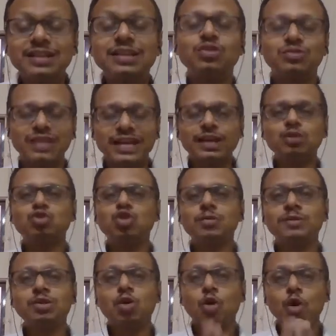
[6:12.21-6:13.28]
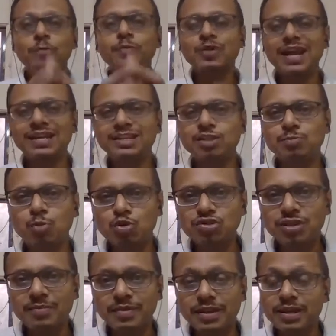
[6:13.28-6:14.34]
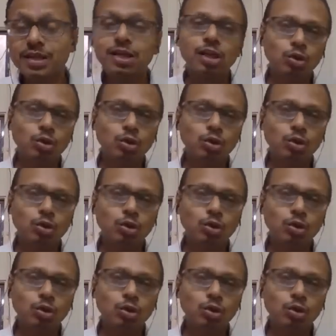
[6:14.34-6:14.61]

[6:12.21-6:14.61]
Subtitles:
So thank you so much. Hope you like this book summary.